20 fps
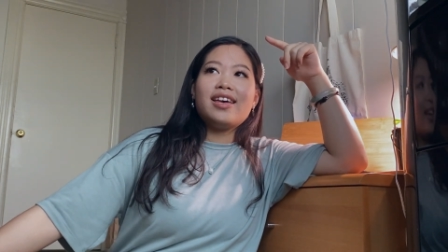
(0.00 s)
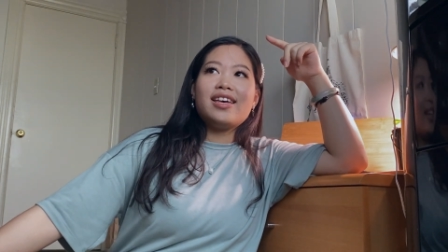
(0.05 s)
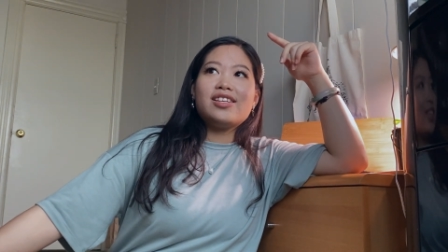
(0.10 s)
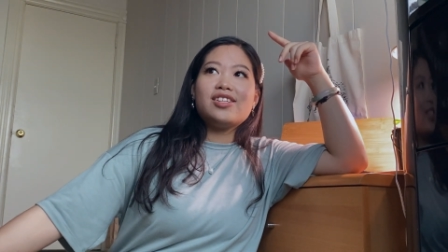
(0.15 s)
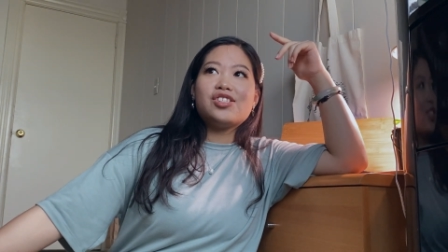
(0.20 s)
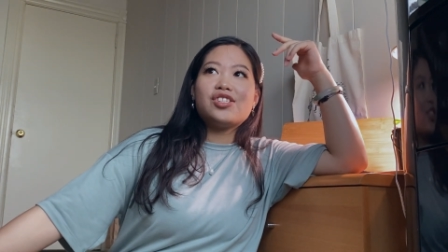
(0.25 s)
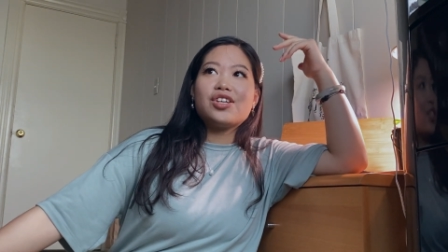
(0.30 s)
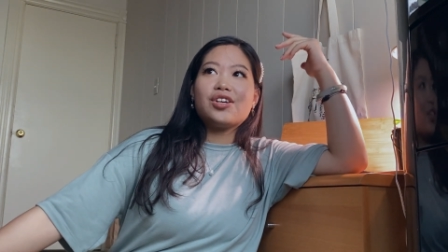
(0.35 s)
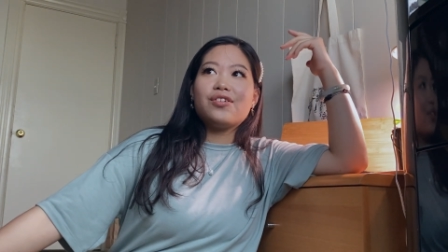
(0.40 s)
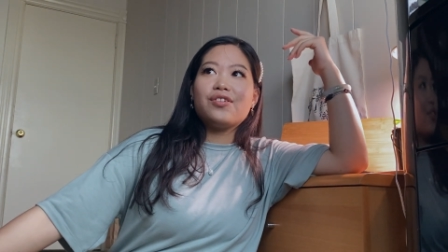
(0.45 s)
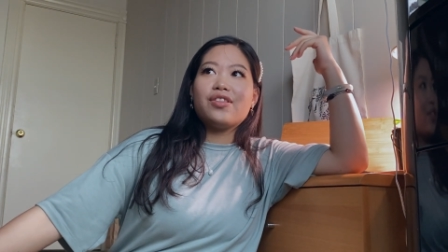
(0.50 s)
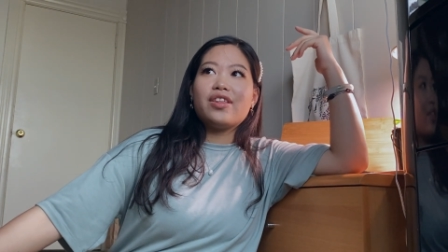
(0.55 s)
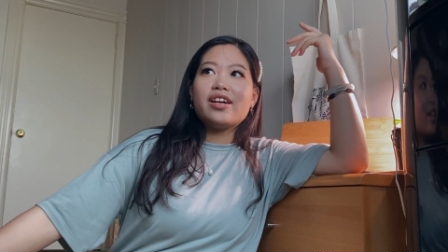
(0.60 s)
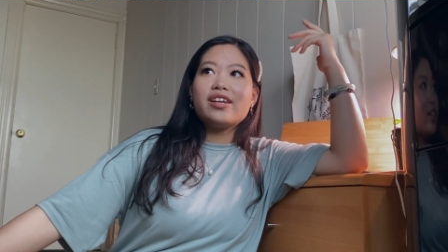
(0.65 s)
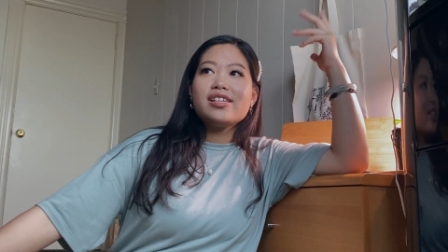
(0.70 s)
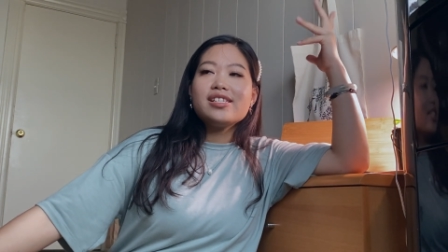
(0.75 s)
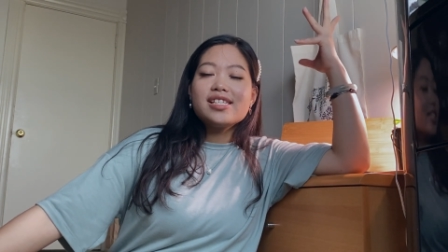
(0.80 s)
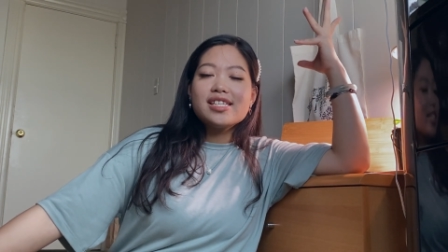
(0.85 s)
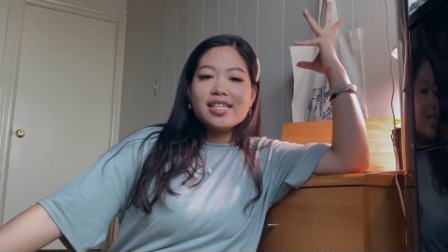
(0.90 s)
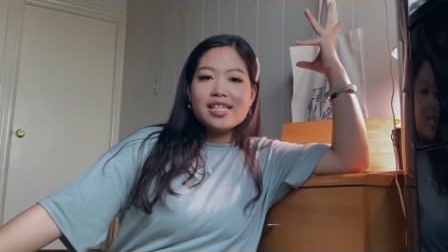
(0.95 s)
so
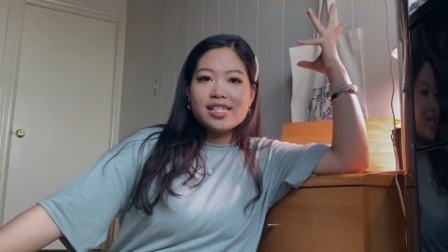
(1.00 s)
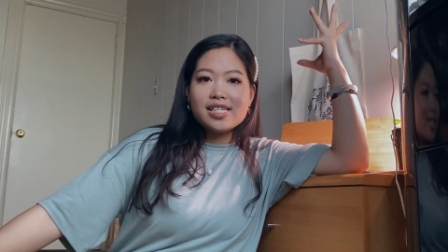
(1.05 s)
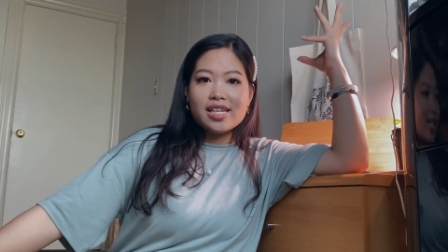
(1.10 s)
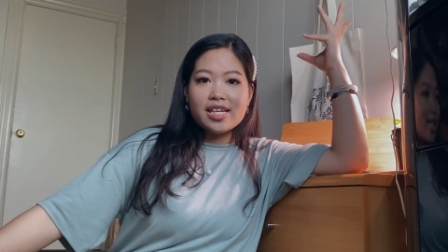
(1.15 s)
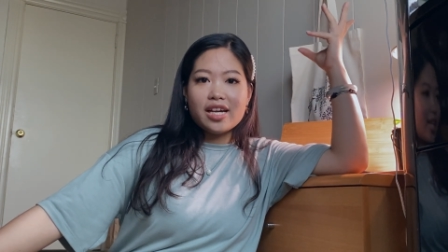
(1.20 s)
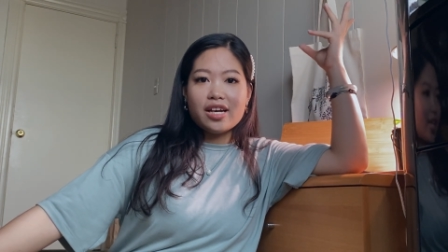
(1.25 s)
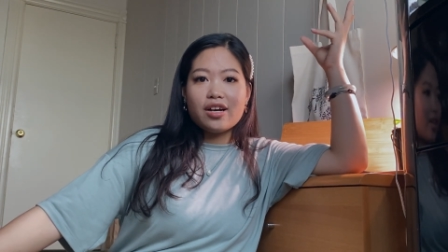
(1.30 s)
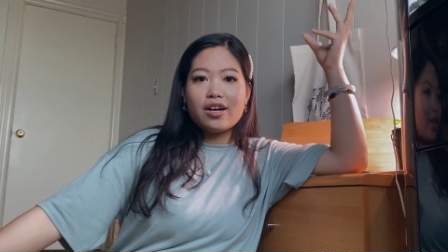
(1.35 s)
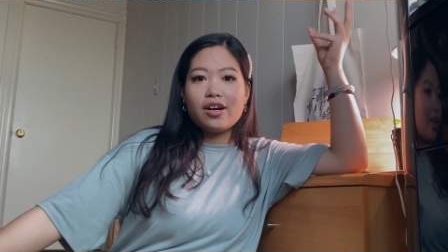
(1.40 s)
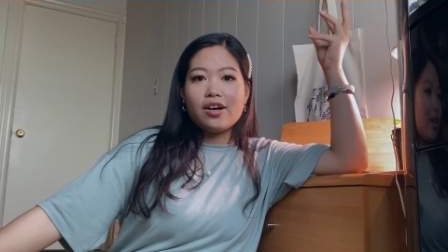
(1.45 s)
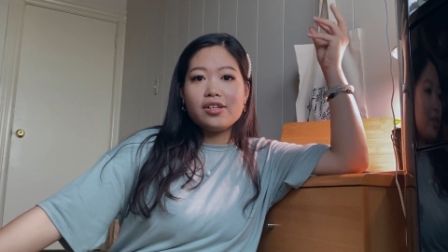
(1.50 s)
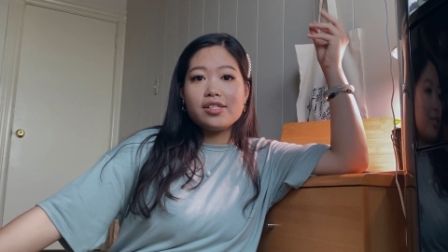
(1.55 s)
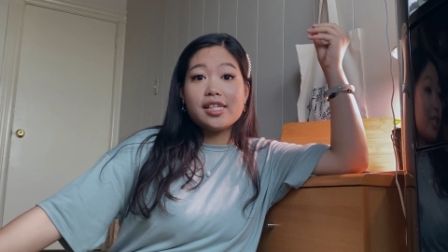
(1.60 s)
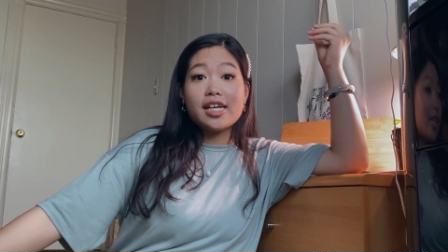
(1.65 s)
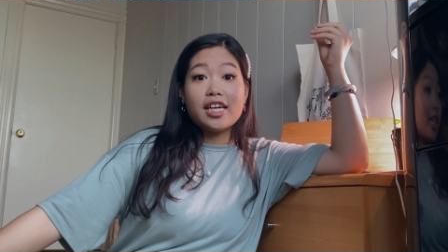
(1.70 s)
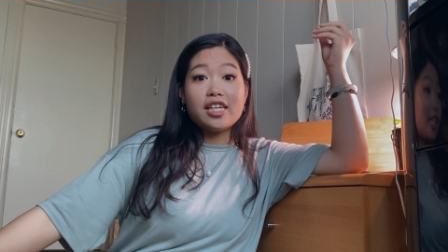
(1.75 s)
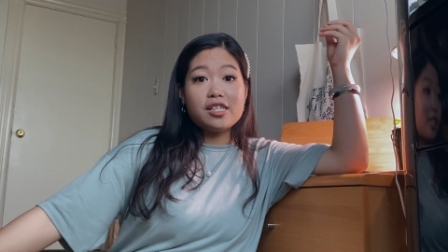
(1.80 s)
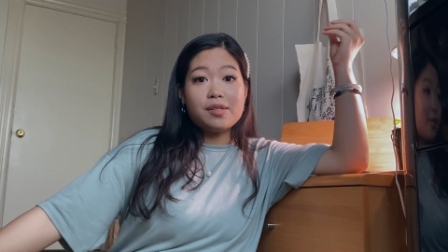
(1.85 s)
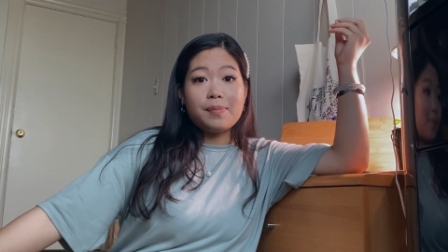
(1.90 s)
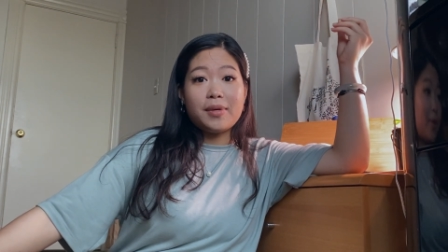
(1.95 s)
there's this thing called
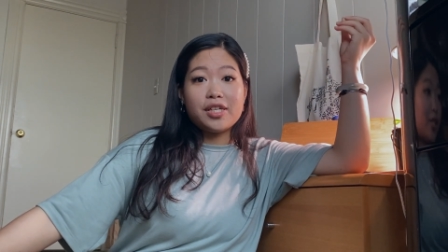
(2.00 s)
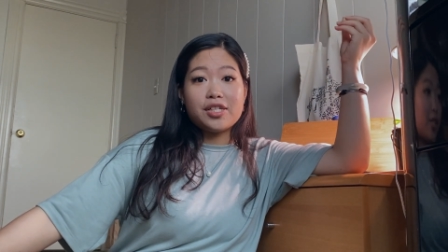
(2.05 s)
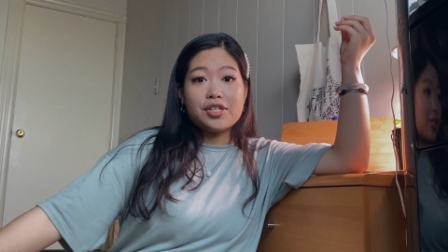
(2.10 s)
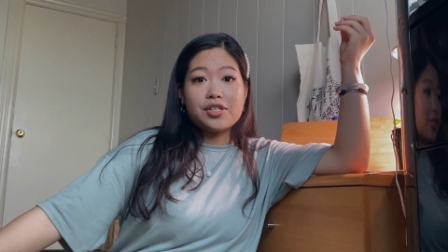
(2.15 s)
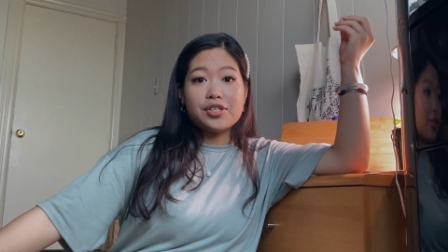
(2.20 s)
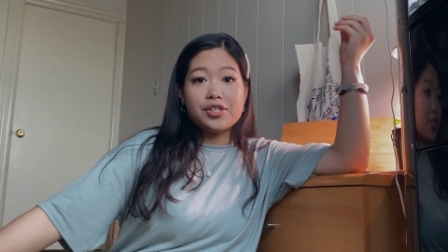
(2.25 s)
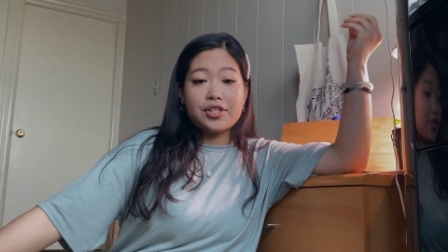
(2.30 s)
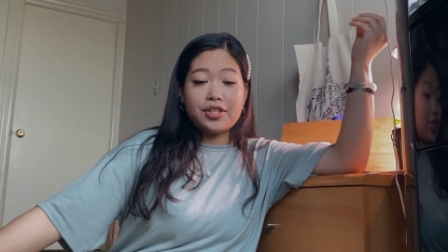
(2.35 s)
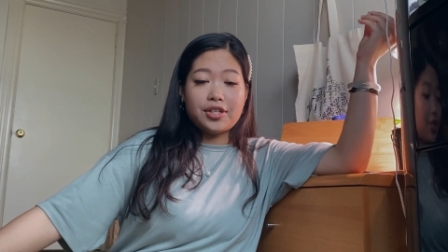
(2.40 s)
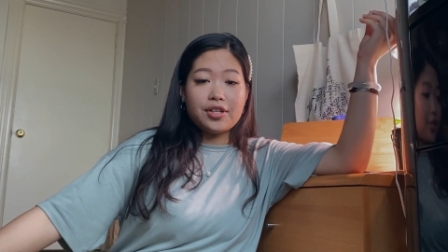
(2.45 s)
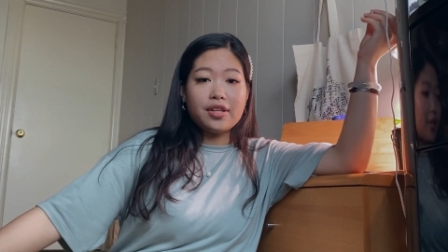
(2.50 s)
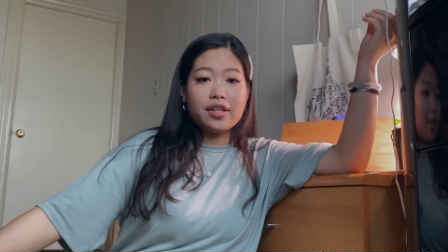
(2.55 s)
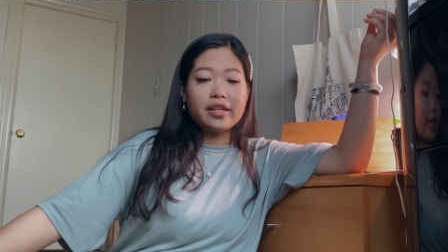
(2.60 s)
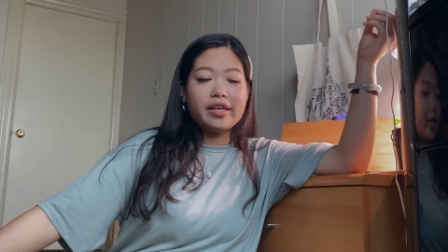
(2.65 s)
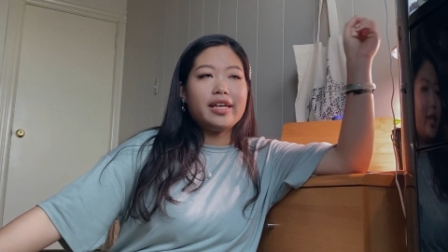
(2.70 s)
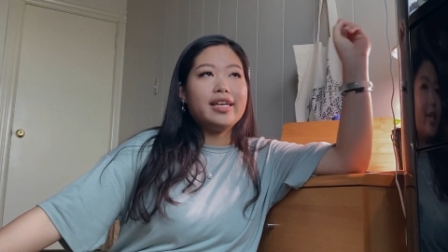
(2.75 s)
diatomaceous earth.